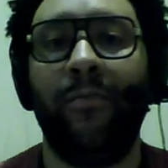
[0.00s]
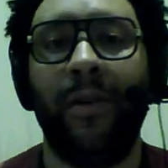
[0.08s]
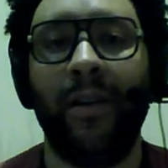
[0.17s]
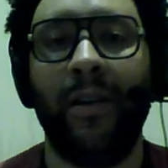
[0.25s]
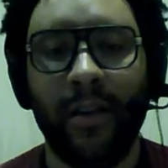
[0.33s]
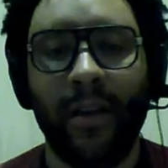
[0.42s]

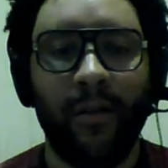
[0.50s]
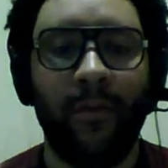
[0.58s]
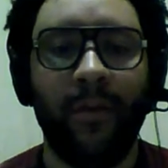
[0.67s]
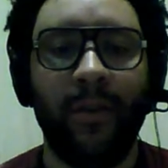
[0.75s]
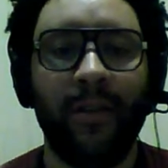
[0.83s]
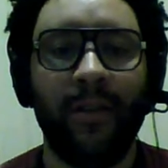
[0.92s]
but
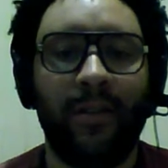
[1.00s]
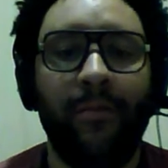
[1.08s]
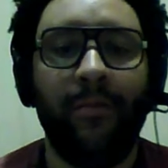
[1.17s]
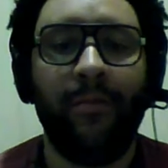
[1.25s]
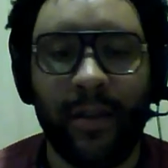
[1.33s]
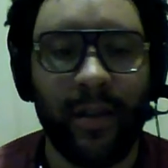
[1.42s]
what needs to be
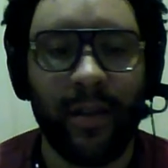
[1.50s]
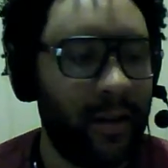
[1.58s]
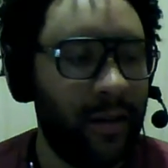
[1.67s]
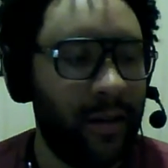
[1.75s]
done